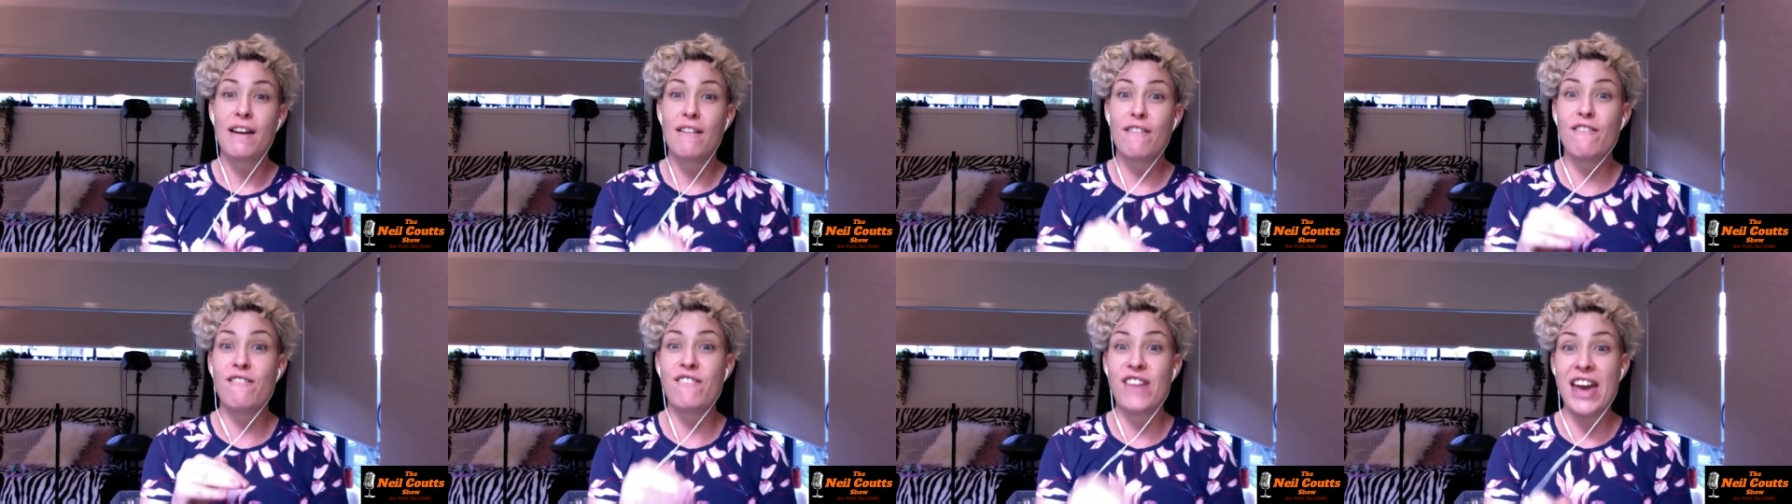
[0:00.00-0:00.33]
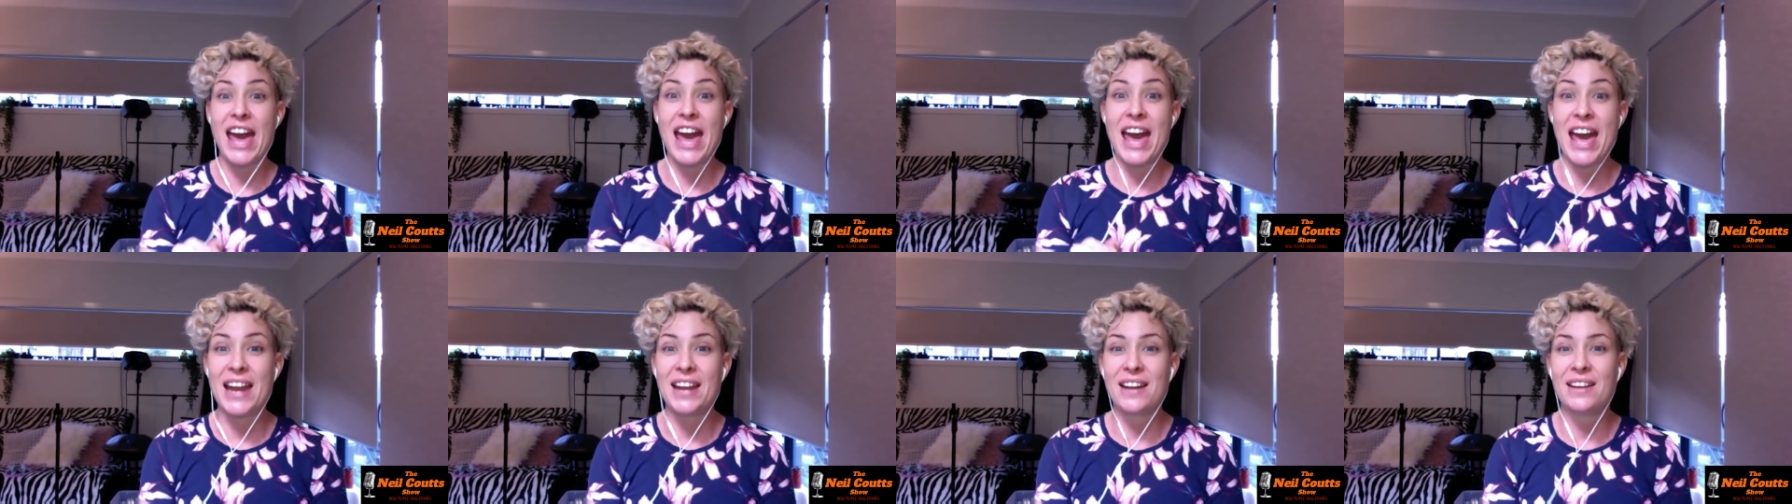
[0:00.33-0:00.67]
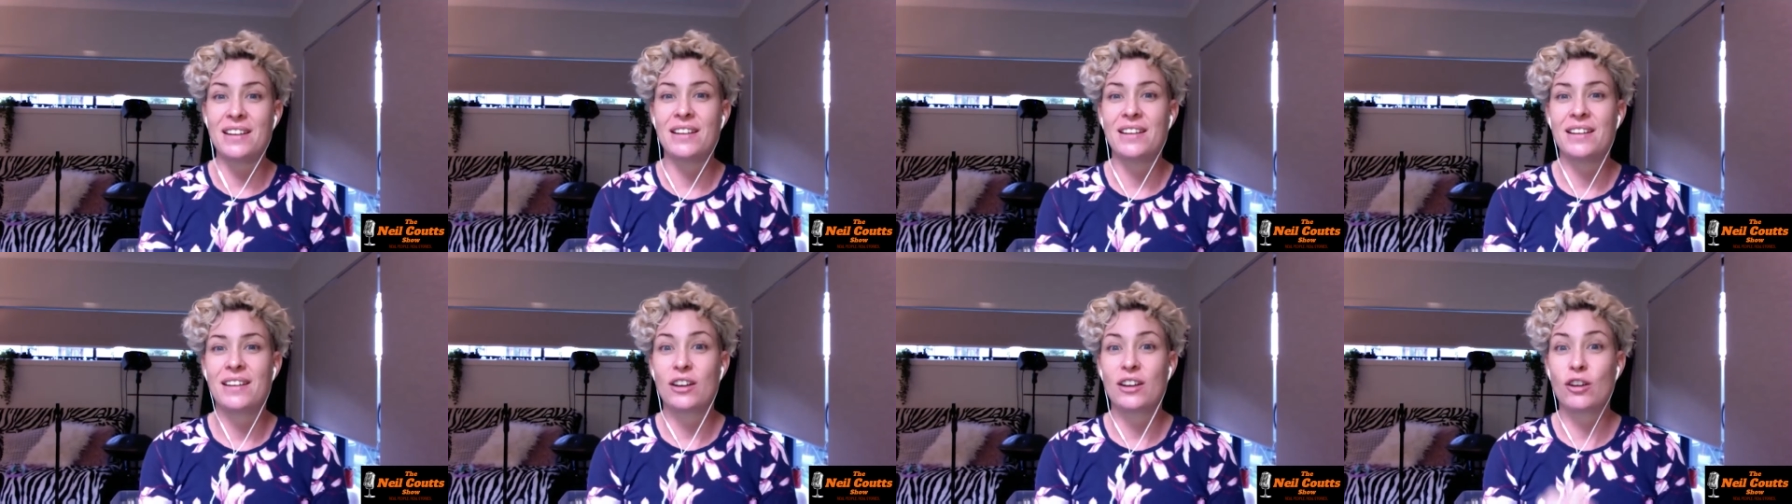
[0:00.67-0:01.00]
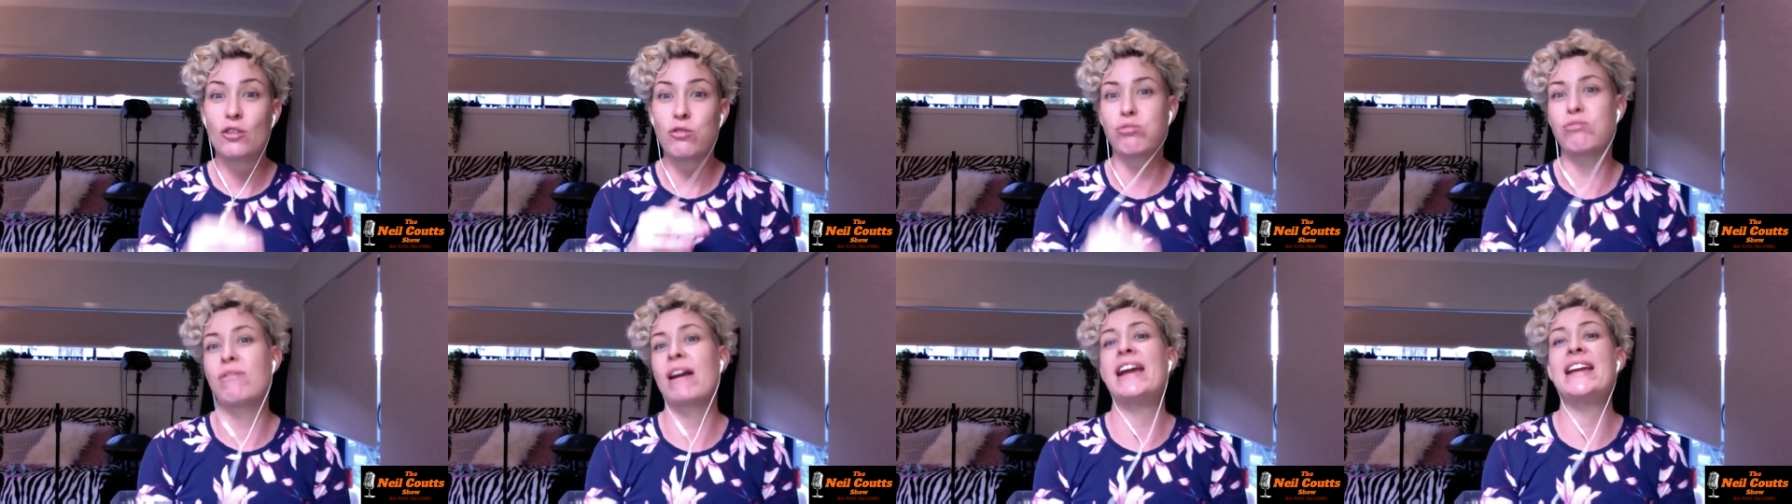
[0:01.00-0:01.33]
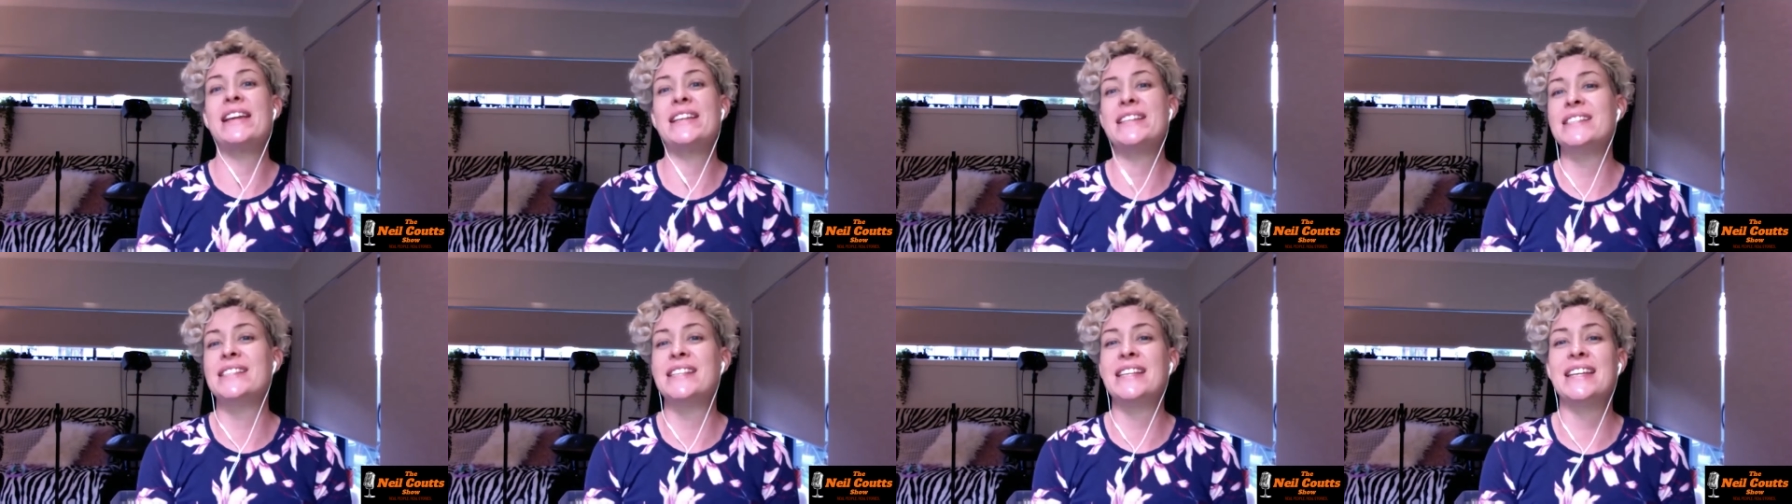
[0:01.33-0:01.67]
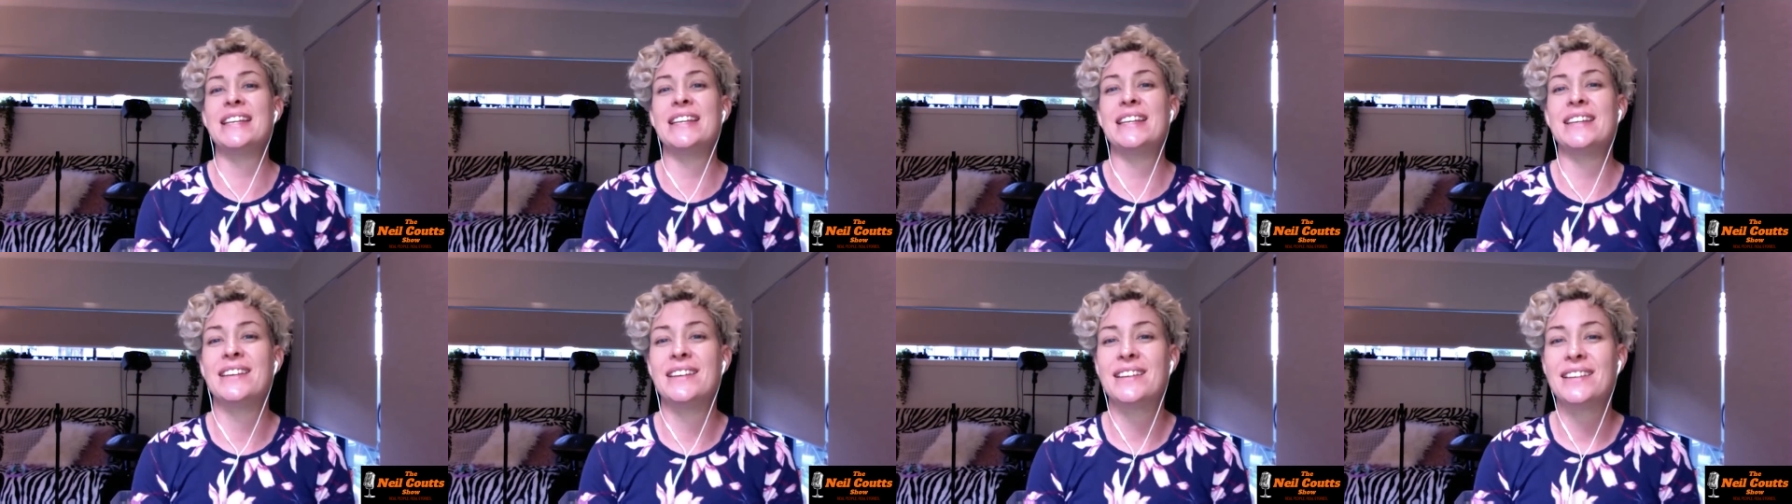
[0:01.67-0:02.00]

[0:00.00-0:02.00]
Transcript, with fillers: fan crazy.